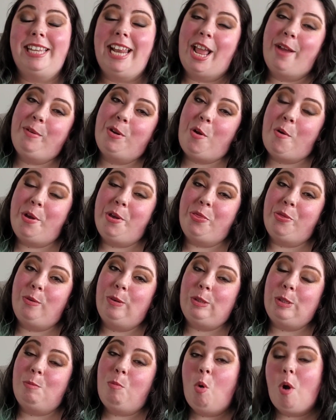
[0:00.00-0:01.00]
Today we're going
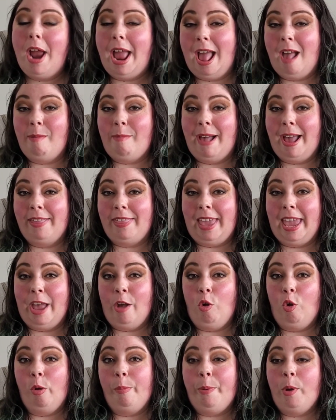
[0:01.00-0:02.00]
through some more Am I the
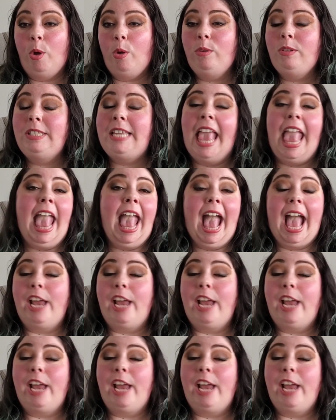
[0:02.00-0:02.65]
A-hole posts.